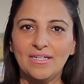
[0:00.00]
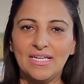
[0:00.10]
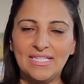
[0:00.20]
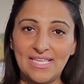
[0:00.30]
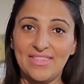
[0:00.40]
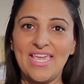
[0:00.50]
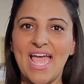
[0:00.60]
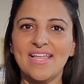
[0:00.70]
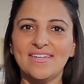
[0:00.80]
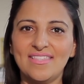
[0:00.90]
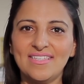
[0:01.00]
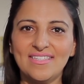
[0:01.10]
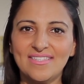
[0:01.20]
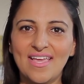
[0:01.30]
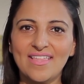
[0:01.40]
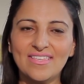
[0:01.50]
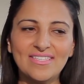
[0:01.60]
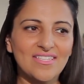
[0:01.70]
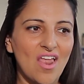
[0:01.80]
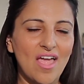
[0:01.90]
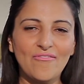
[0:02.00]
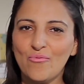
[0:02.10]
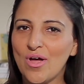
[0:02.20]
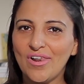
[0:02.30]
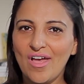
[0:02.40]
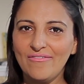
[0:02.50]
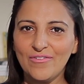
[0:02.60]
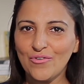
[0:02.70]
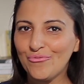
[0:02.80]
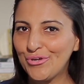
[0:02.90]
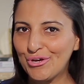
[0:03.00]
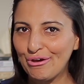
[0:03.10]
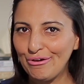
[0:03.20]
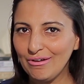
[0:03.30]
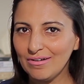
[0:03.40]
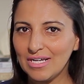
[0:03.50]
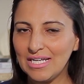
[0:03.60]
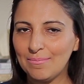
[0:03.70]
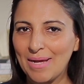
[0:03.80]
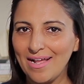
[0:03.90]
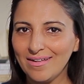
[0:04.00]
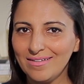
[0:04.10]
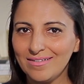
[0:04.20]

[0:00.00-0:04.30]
Is it the end? This is it? This is life, one life and off we go in a bang?